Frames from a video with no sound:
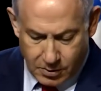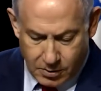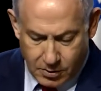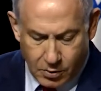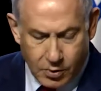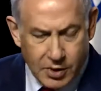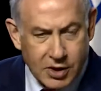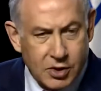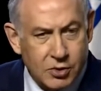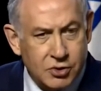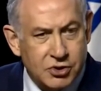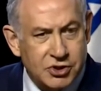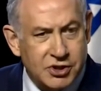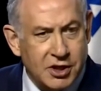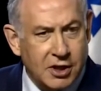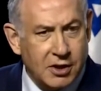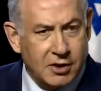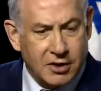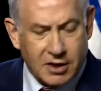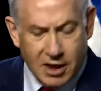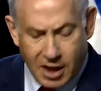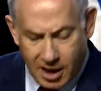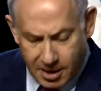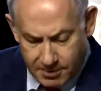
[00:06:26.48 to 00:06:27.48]
We who share
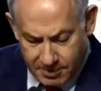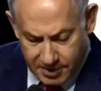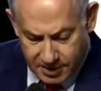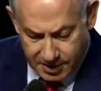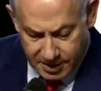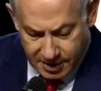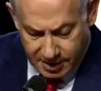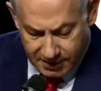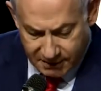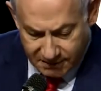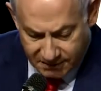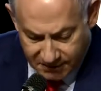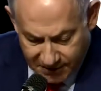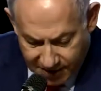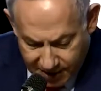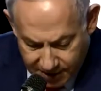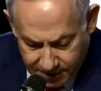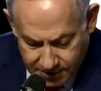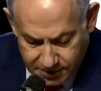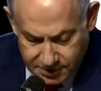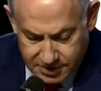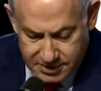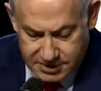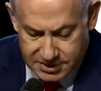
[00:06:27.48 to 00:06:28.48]
common uh,
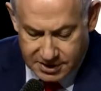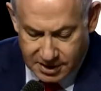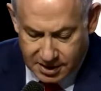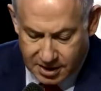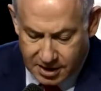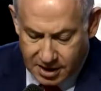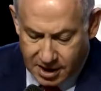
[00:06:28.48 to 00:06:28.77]
values and